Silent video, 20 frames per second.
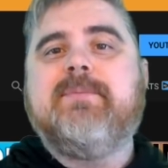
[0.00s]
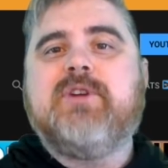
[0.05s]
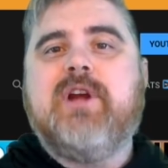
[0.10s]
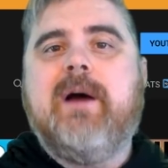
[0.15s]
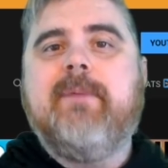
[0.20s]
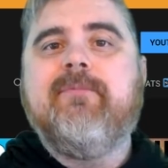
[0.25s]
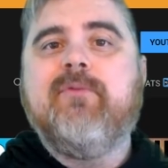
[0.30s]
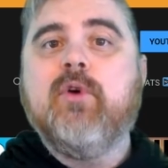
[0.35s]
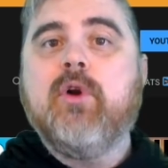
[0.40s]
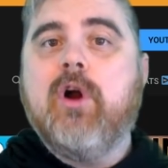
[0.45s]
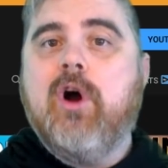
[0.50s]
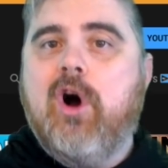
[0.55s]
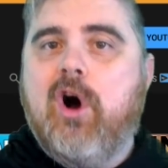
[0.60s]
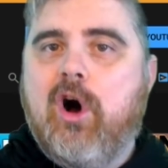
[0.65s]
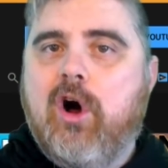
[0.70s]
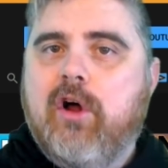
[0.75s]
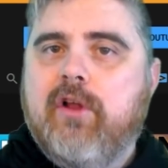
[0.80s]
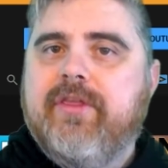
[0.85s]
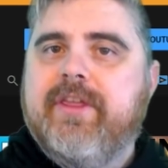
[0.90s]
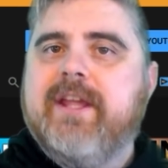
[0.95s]
shop for
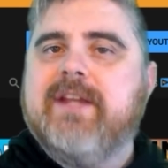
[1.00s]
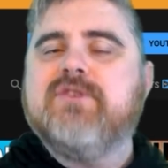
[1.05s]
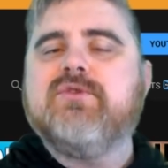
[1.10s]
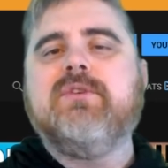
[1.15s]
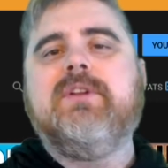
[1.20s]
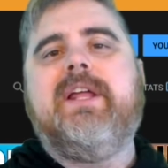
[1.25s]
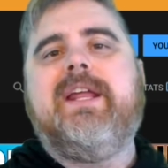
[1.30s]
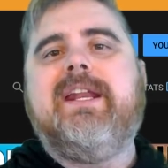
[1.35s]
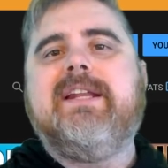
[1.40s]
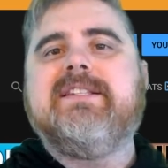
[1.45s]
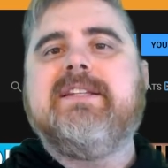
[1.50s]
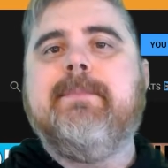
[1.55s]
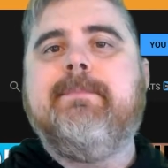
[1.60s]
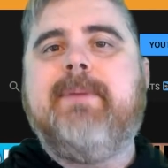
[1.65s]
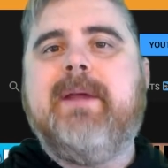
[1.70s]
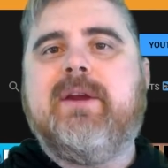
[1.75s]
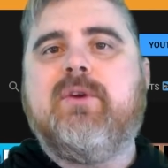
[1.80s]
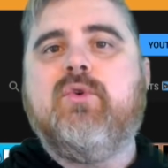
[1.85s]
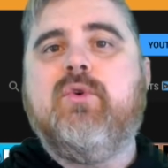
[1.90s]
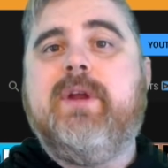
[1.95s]
all things related to
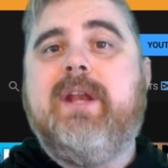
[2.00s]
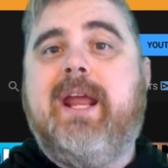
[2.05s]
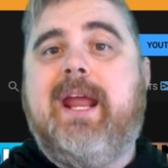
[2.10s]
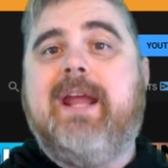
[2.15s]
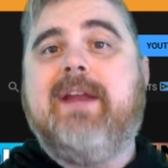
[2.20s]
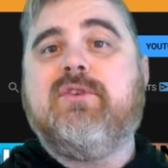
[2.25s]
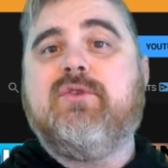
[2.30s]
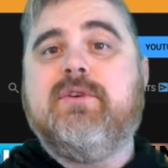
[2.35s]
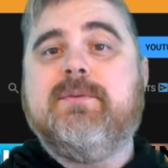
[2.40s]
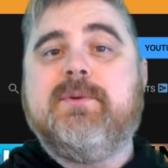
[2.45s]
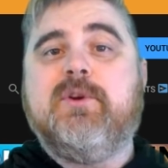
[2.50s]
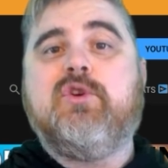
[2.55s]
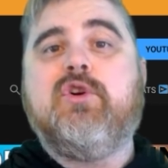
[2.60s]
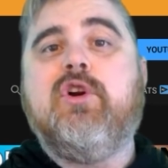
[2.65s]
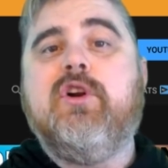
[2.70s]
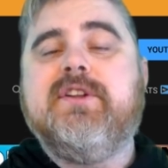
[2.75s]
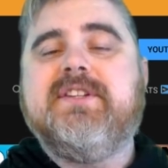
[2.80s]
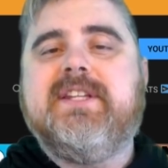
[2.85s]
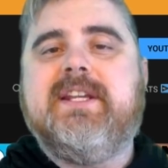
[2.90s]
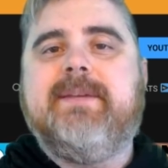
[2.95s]
Bitcoin and
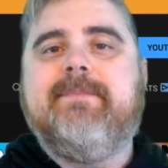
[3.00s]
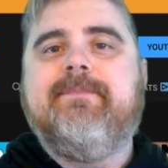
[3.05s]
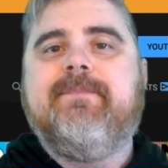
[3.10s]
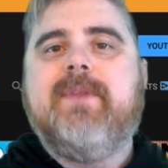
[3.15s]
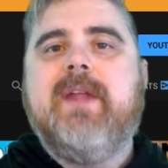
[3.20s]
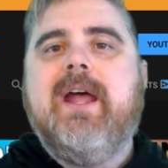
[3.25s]
cryptocurrency.